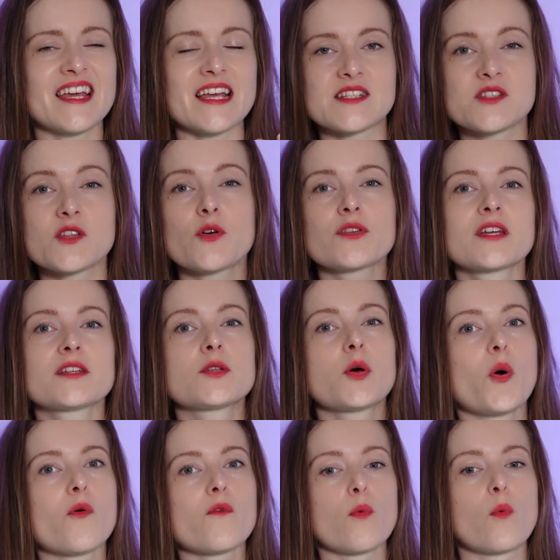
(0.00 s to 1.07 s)
It's not that
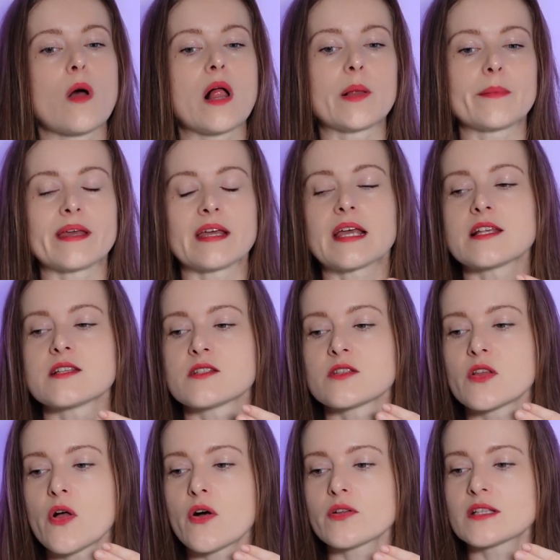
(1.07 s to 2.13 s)
overwhelming. It's
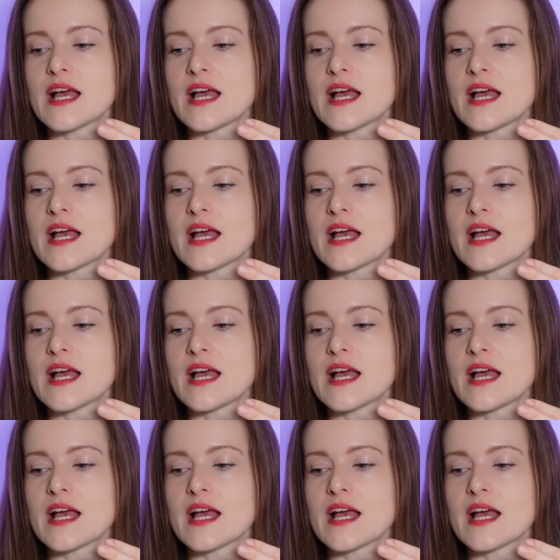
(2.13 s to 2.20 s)
not